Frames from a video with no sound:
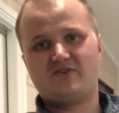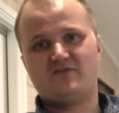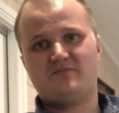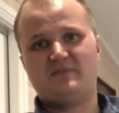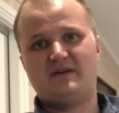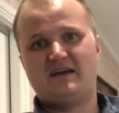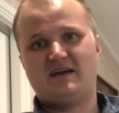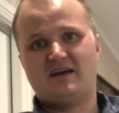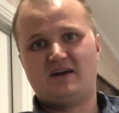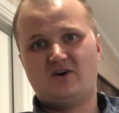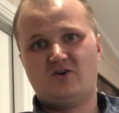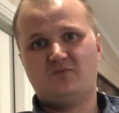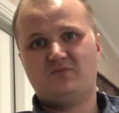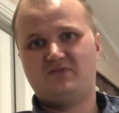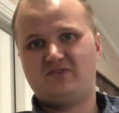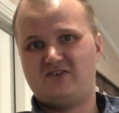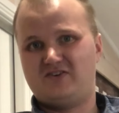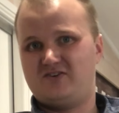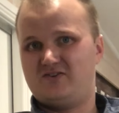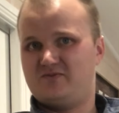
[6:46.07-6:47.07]
be a help
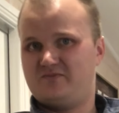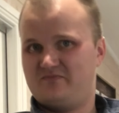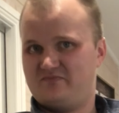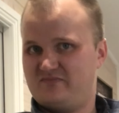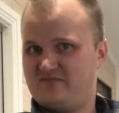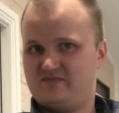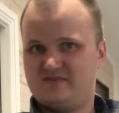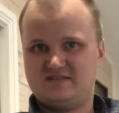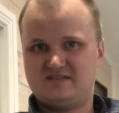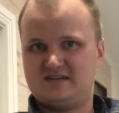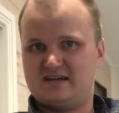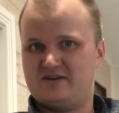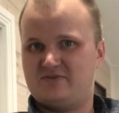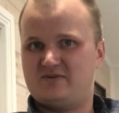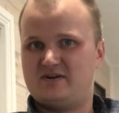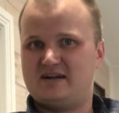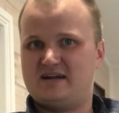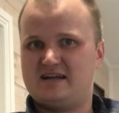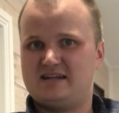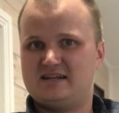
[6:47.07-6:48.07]
to
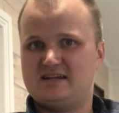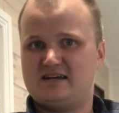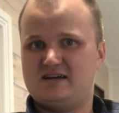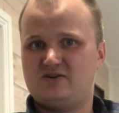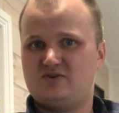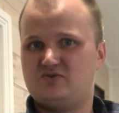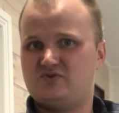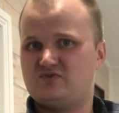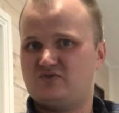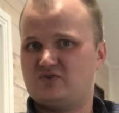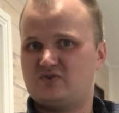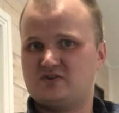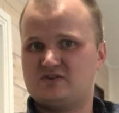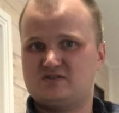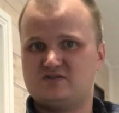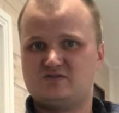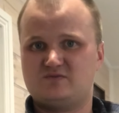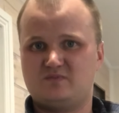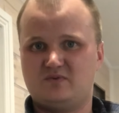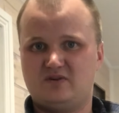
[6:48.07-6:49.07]
anyone out there who's looking to
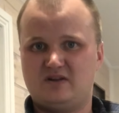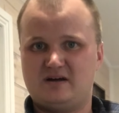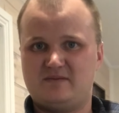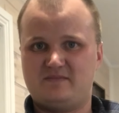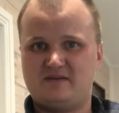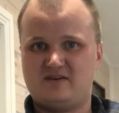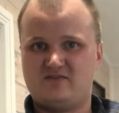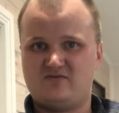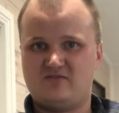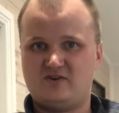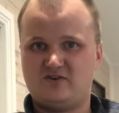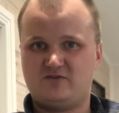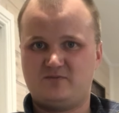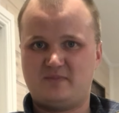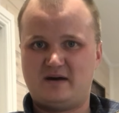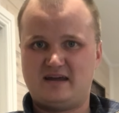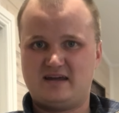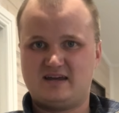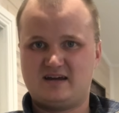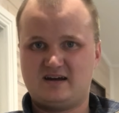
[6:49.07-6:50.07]
spool up their first
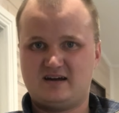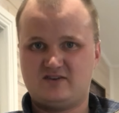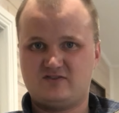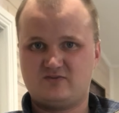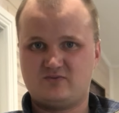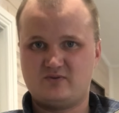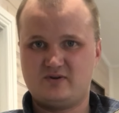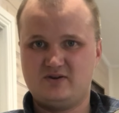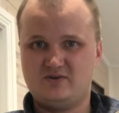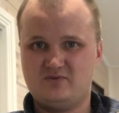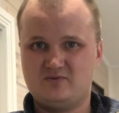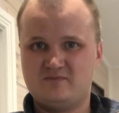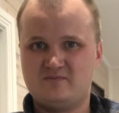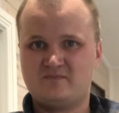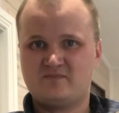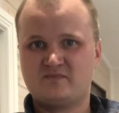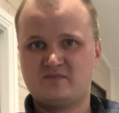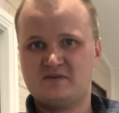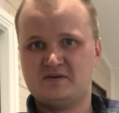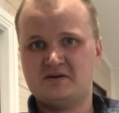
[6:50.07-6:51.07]
baitcast reel.
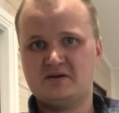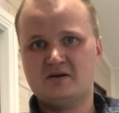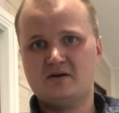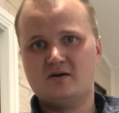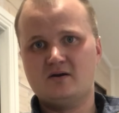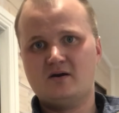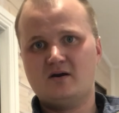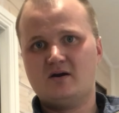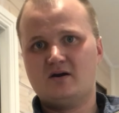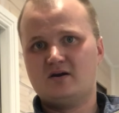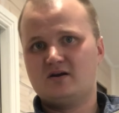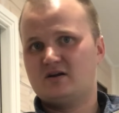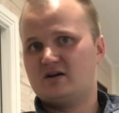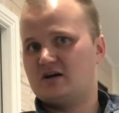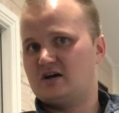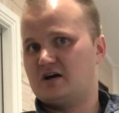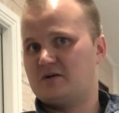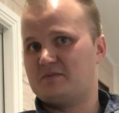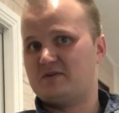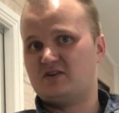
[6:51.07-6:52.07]

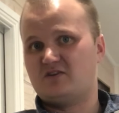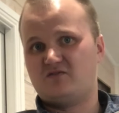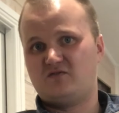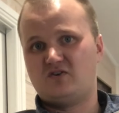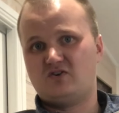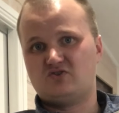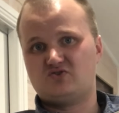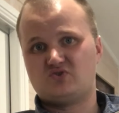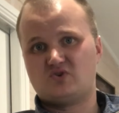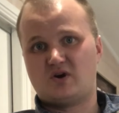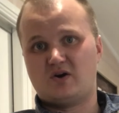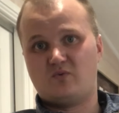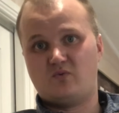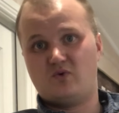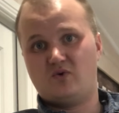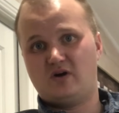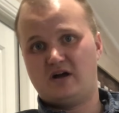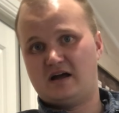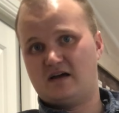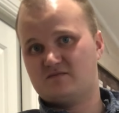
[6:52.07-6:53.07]
In the future I
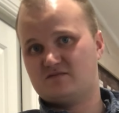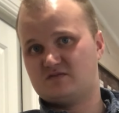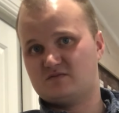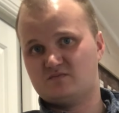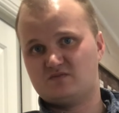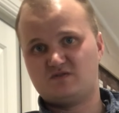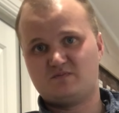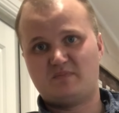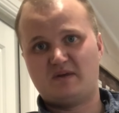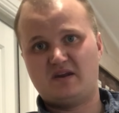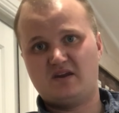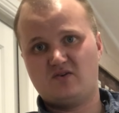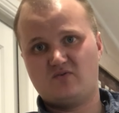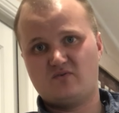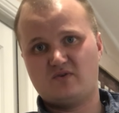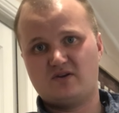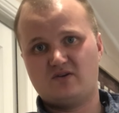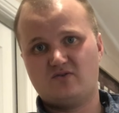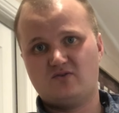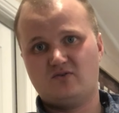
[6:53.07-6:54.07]
will have some spinning
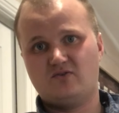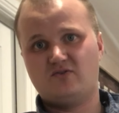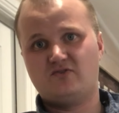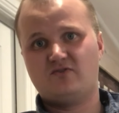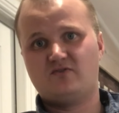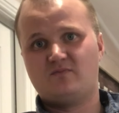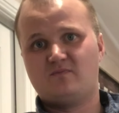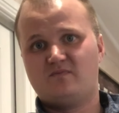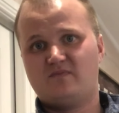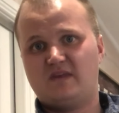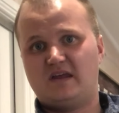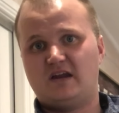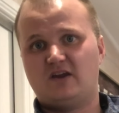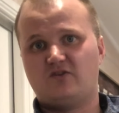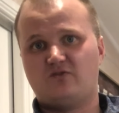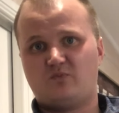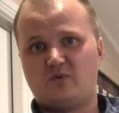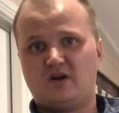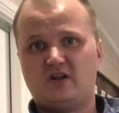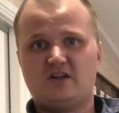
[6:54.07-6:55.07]
reels, and
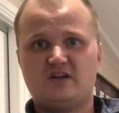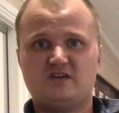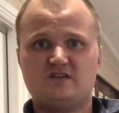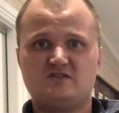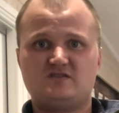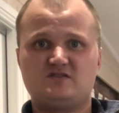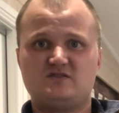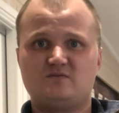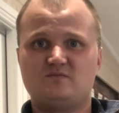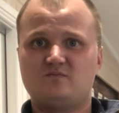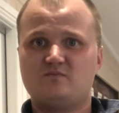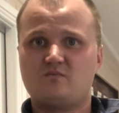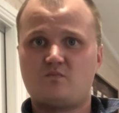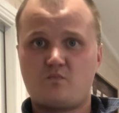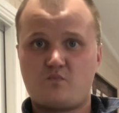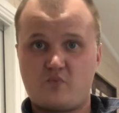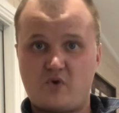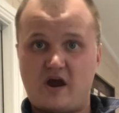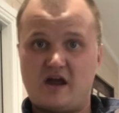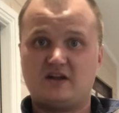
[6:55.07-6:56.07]
as well as
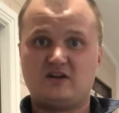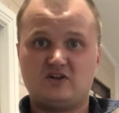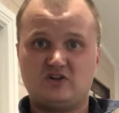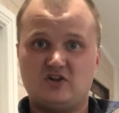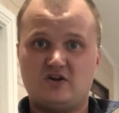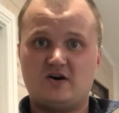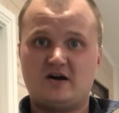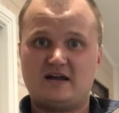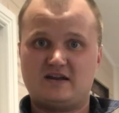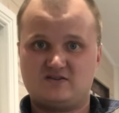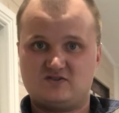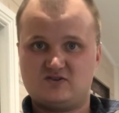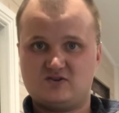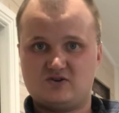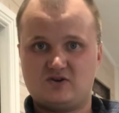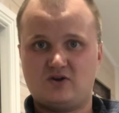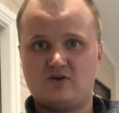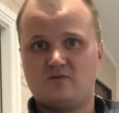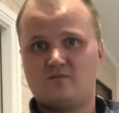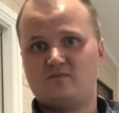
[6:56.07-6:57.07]
braided line
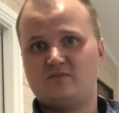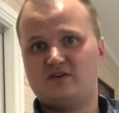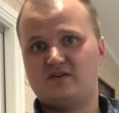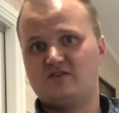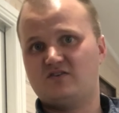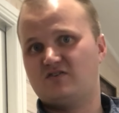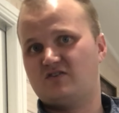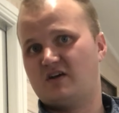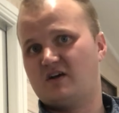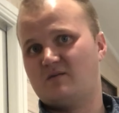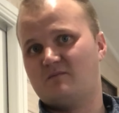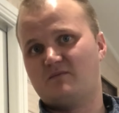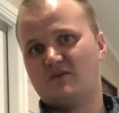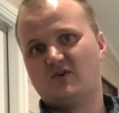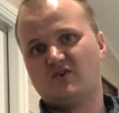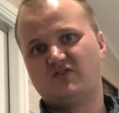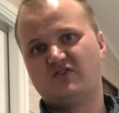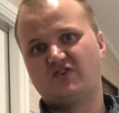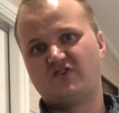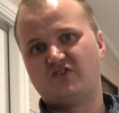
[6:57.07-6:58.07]
too, because there
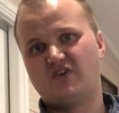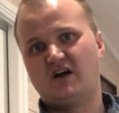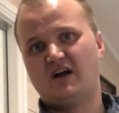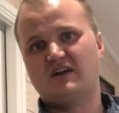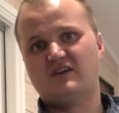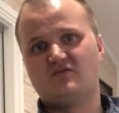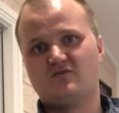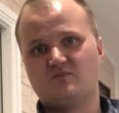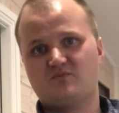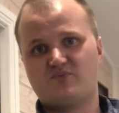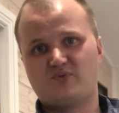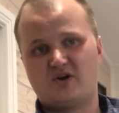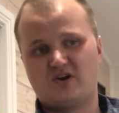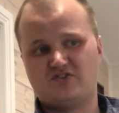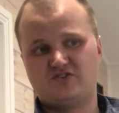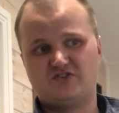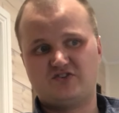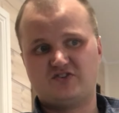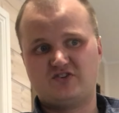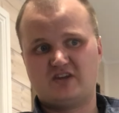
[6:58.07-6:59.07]
is a slightly different
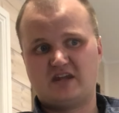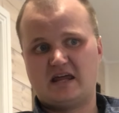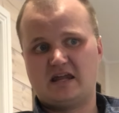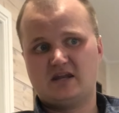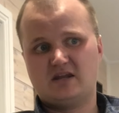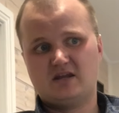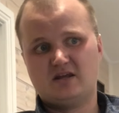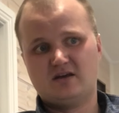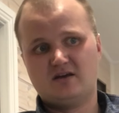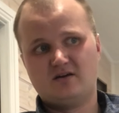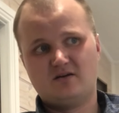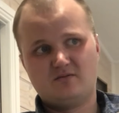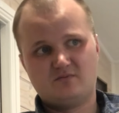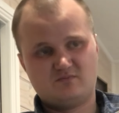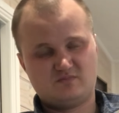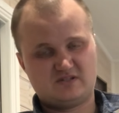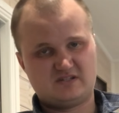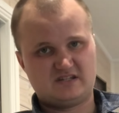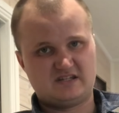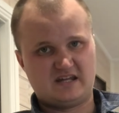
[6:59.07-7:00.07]
process to that.
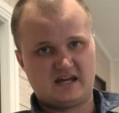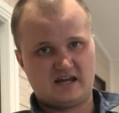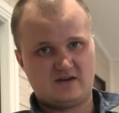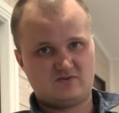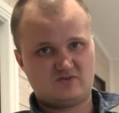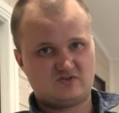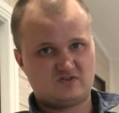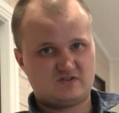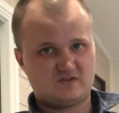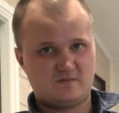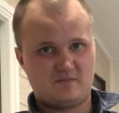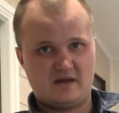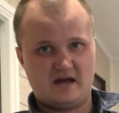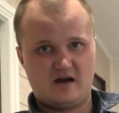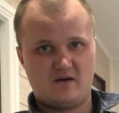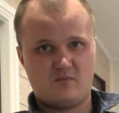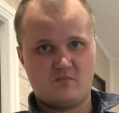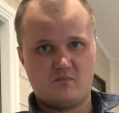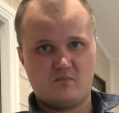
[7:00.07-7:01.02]
But today was just about